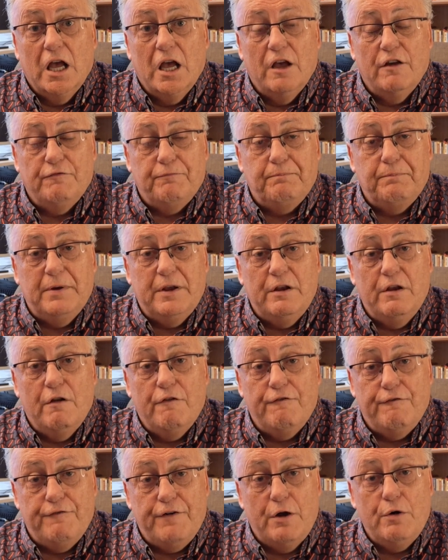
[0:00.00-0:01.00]
have been
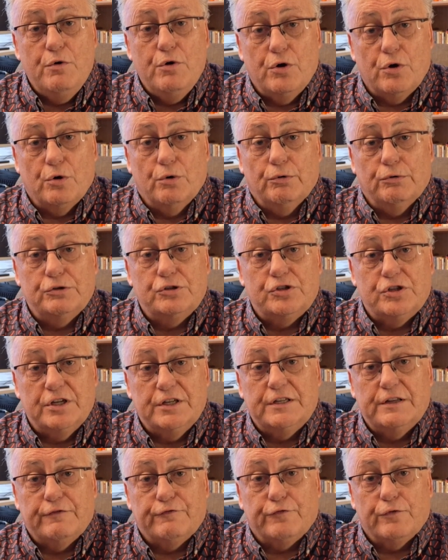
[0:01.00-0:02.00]
phone calls to
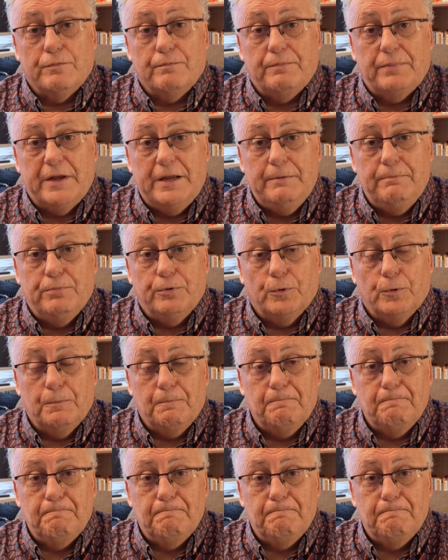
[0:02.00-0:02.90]
different people.